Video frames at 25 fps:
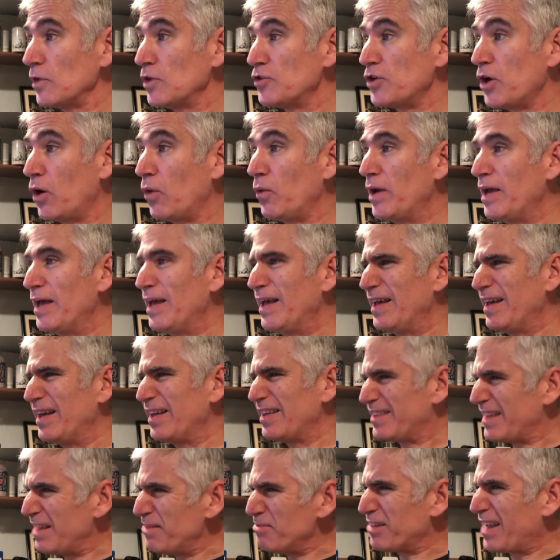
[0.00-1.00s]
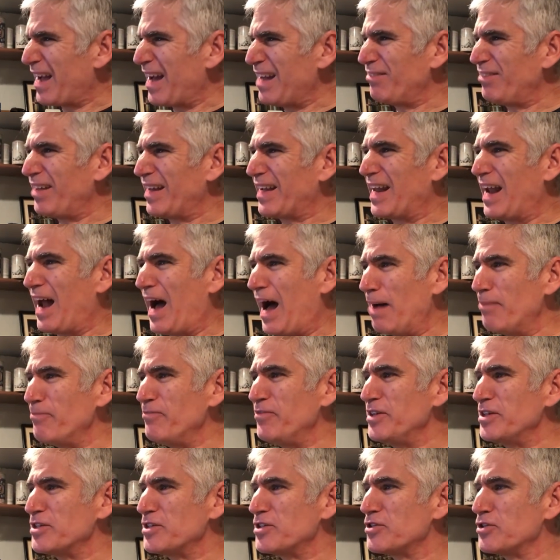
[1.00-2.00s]
So it seems kind of like an
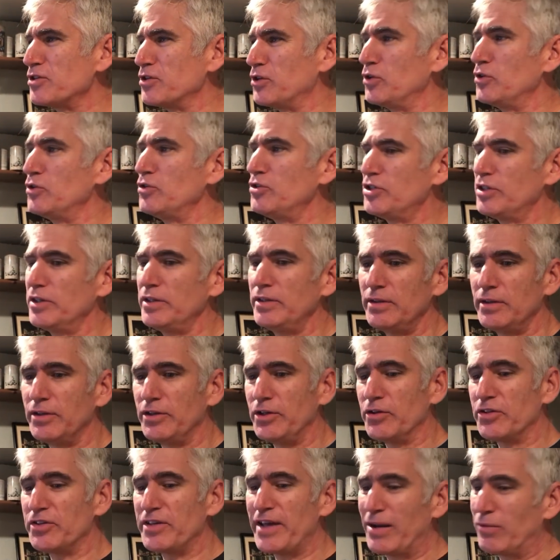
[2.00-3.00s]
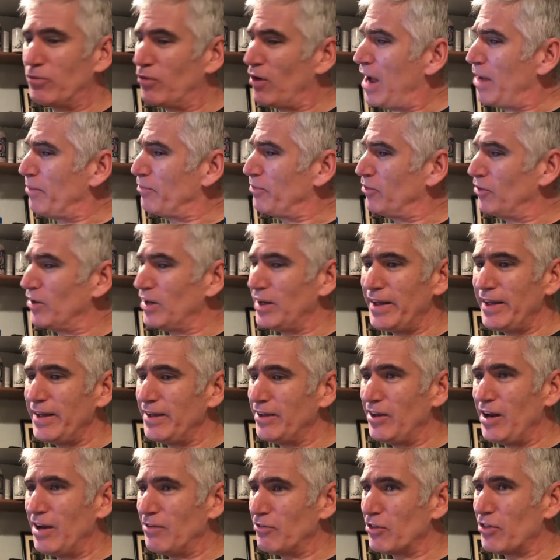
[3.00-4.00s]
obvious solution. You're saying, Rob, really?
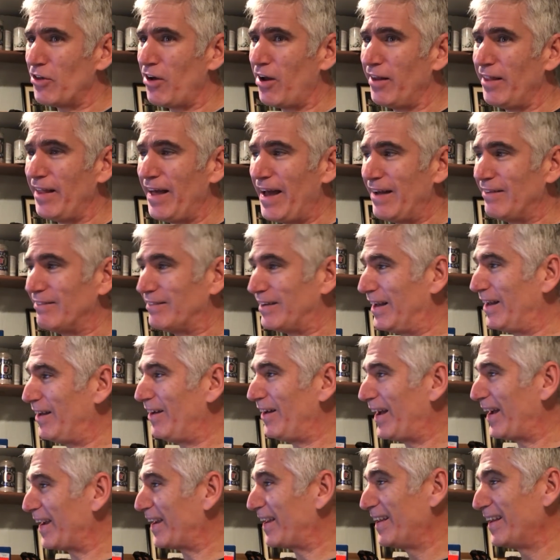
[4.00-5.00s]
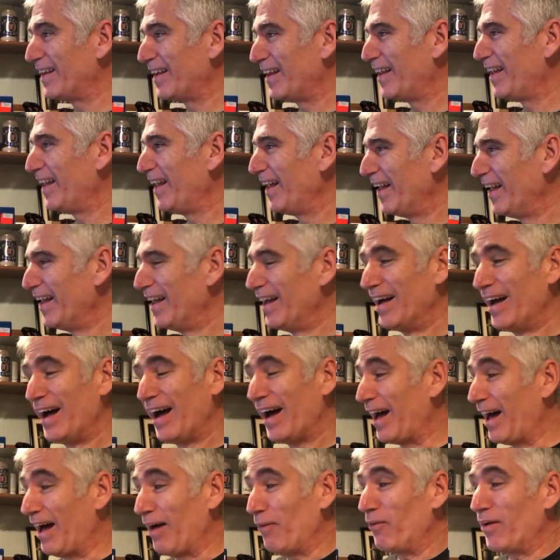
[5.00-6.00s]
You never thought of that? Well,
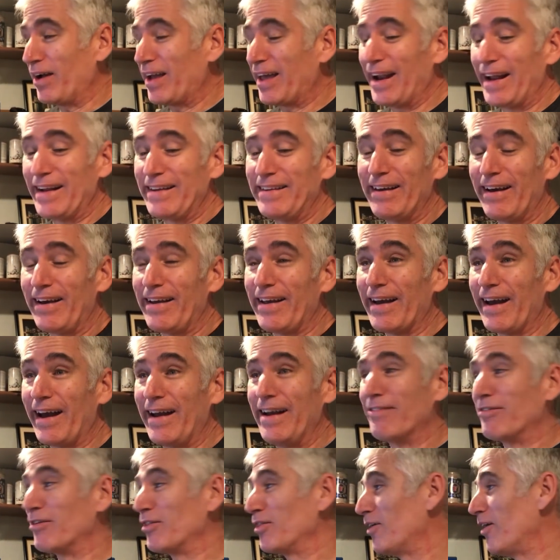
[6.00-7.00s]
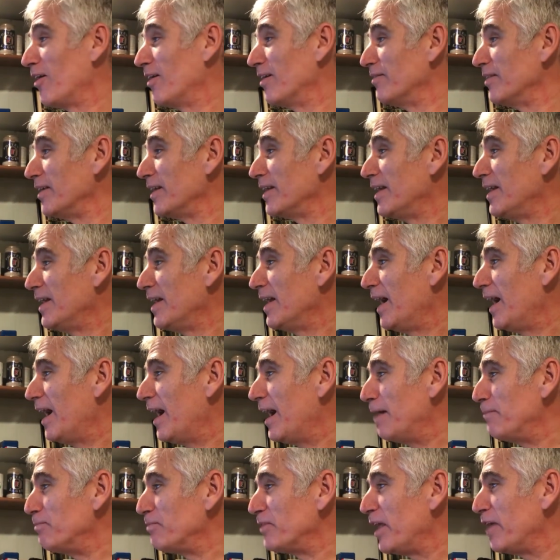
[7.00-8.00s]
what can I tell you? I never thought of it.
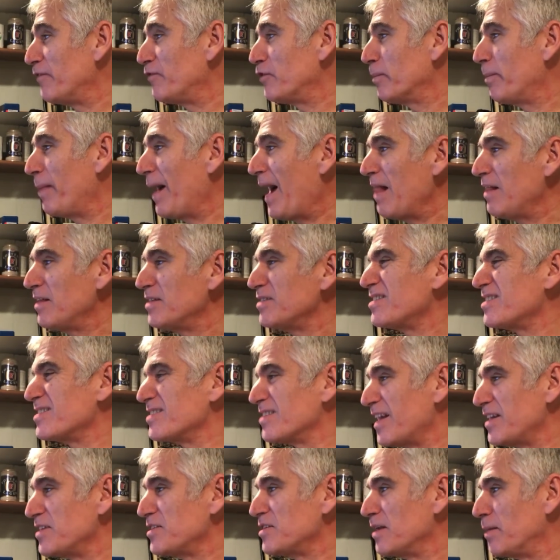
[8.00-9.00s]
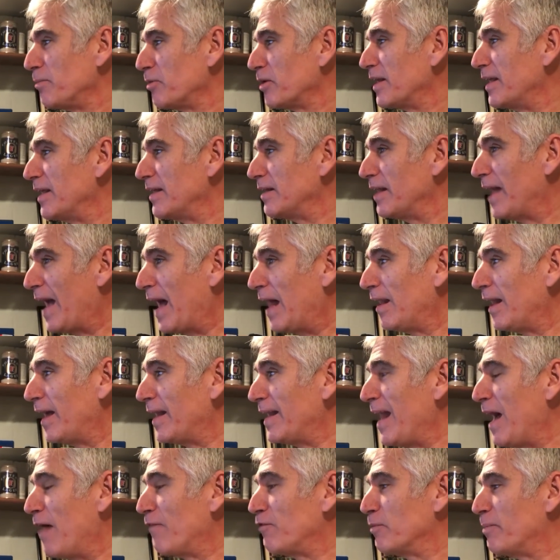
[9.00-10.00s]
If your balance is less than, I'm looking at
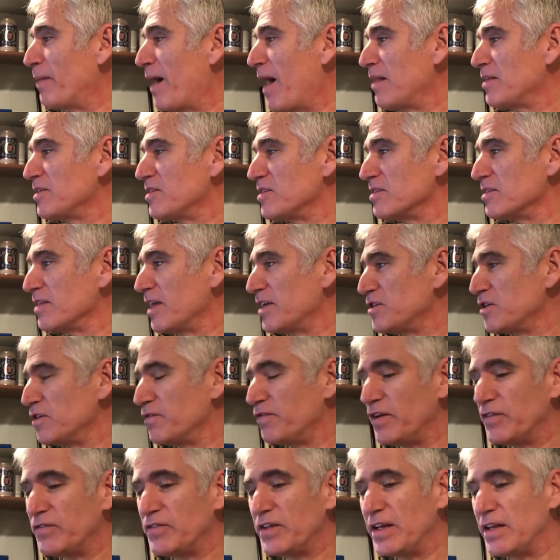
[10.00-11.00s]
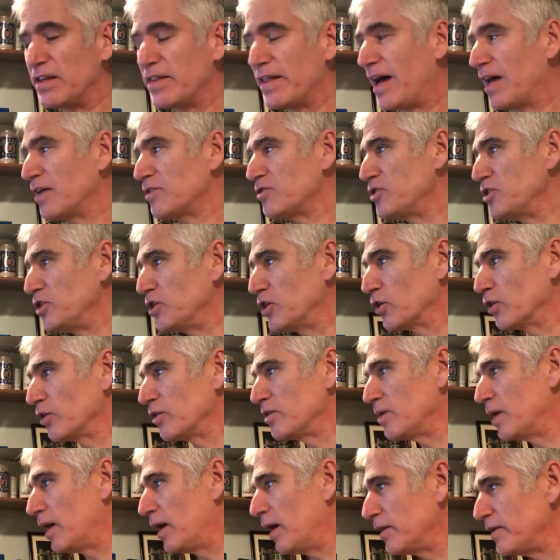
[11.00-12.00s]
Ally now, if your balance is less than $15,000, you
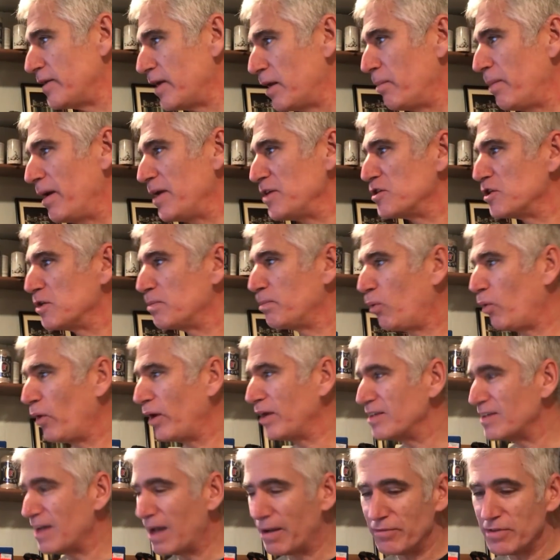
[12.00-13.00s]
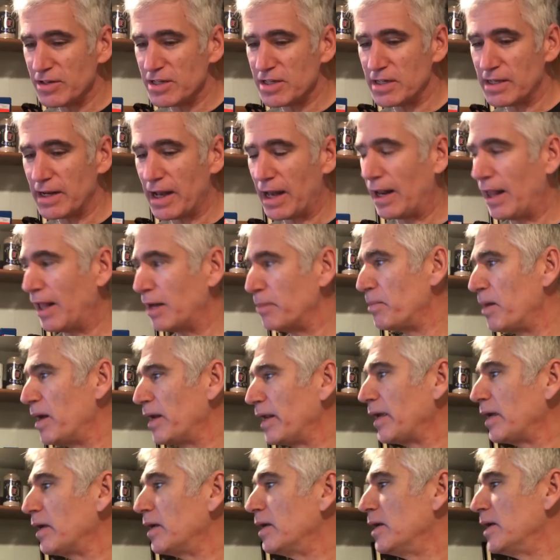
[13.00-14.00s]
earn 10 basis points, obviously not a lot of
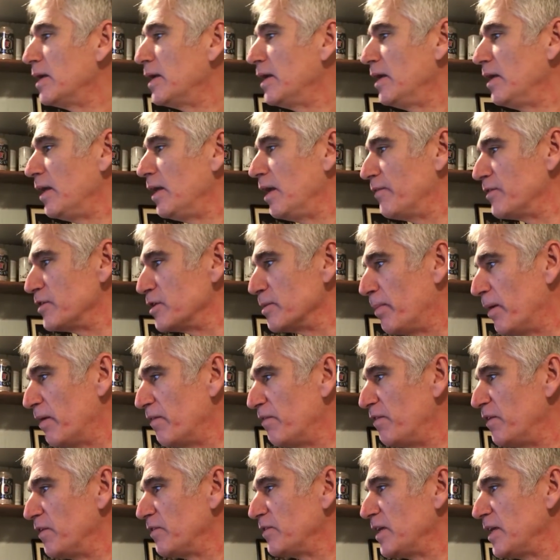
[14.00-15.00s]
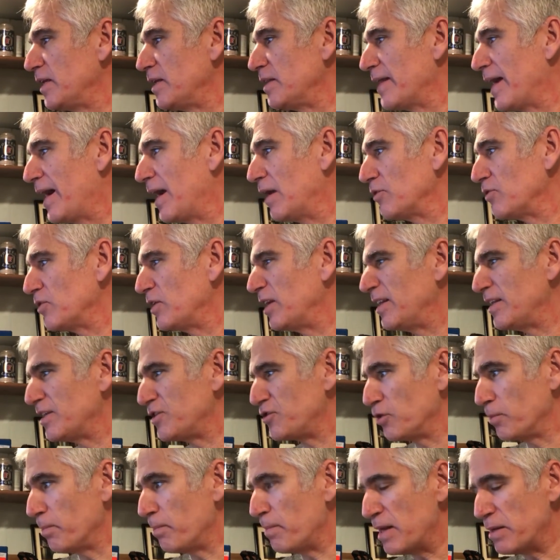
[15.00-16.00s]
money. If it's above $15,000 and
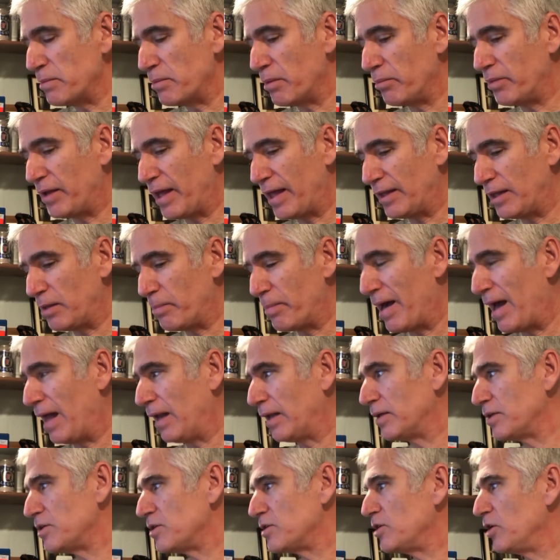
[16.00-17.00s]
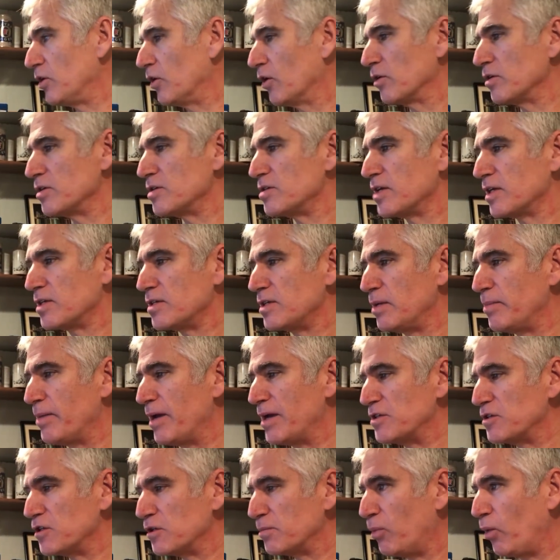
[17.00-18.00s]
it's your minimum daily balance, you earn 60
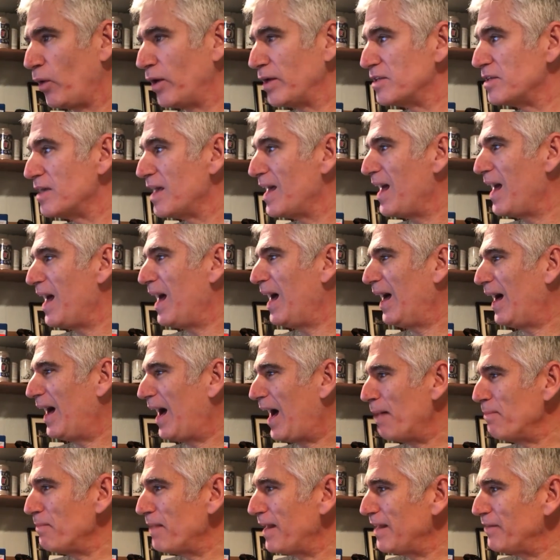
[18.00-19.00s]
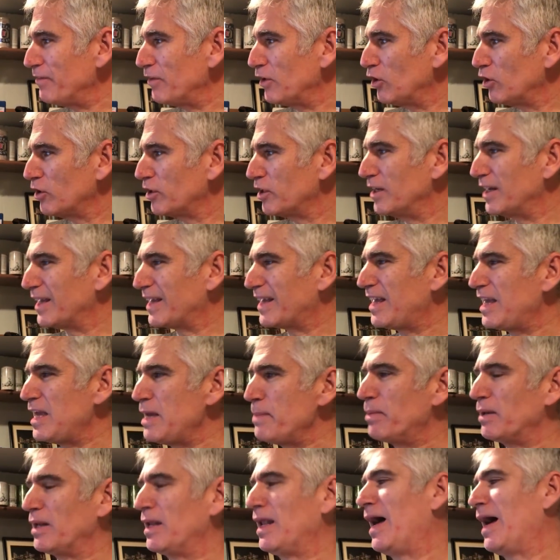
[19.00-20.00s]
basis points. I'm not even looking to
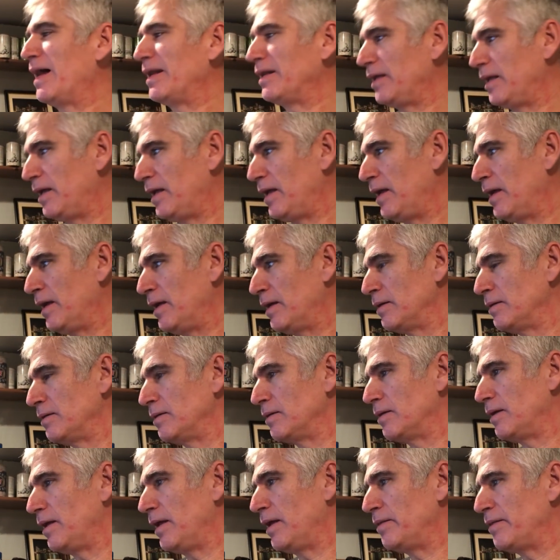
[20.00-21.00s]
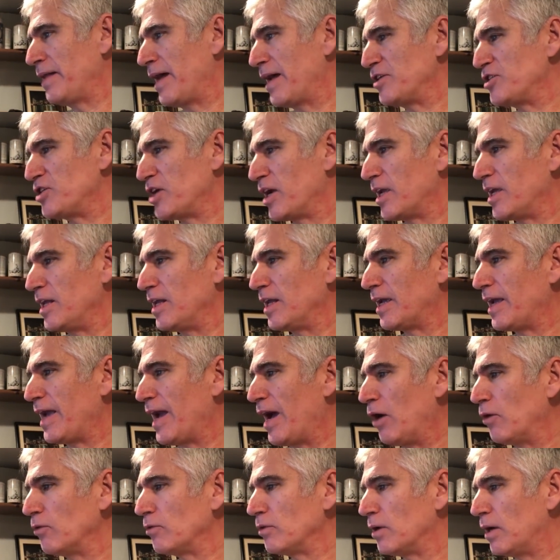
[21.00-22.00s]
keep a lot in that checking
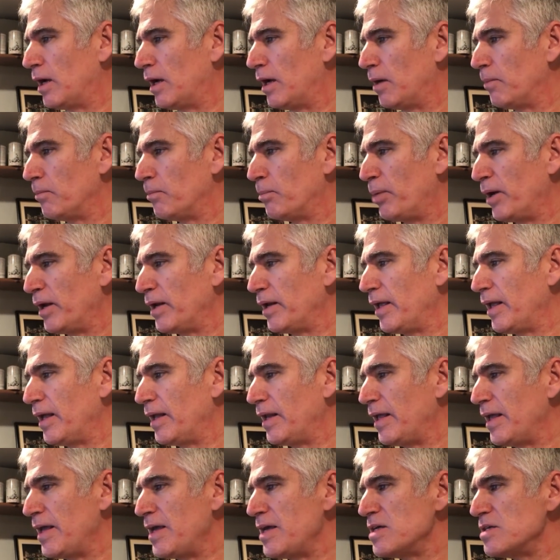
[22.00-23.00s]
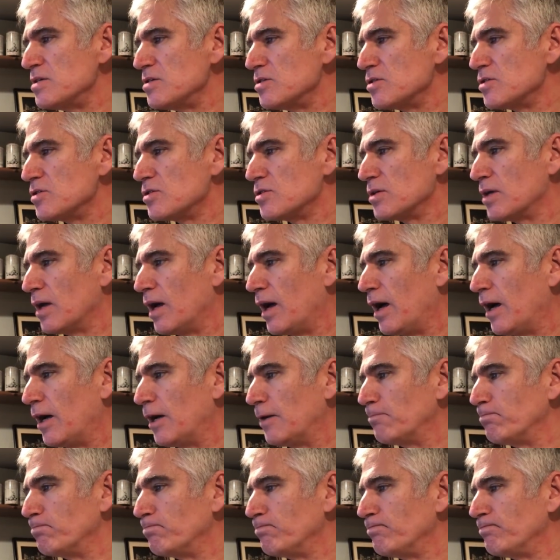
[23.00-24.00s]
account, but it is
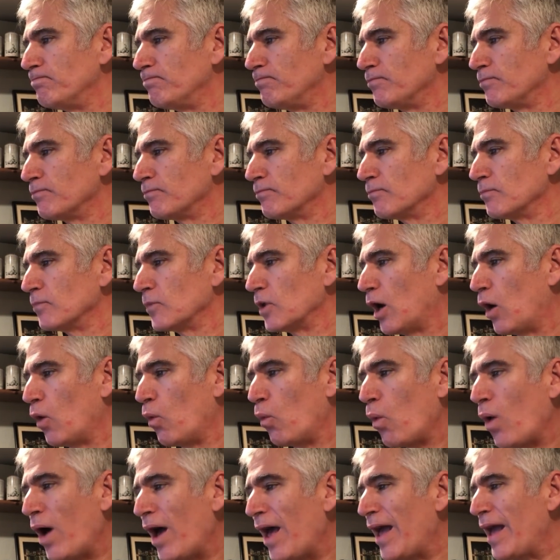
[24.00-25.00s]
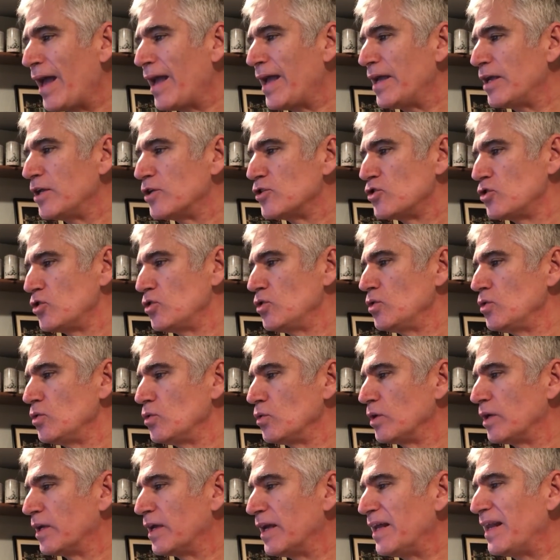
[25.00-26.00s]
a way
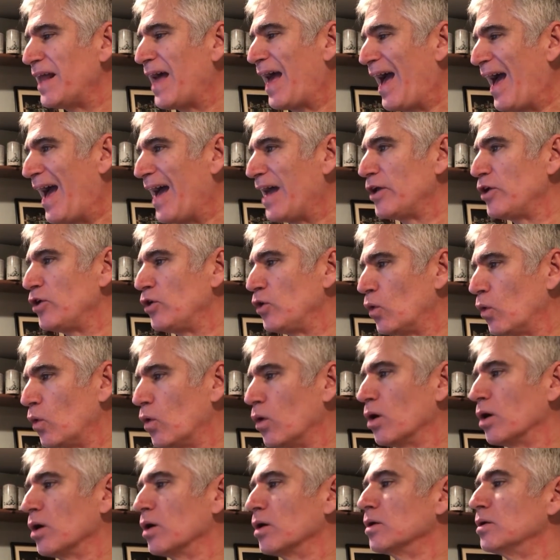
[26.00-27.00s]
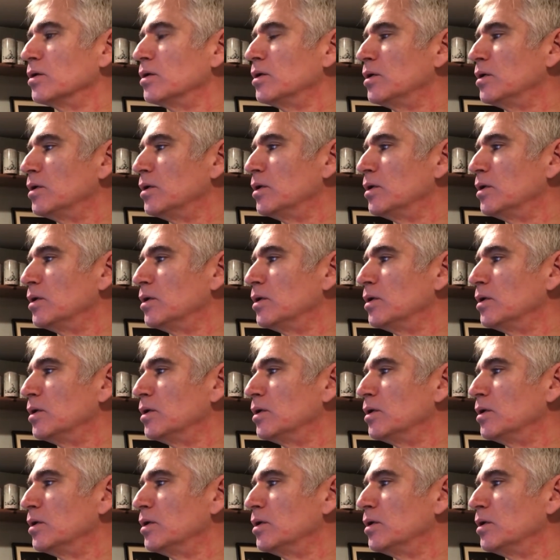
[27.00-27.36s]
to get at your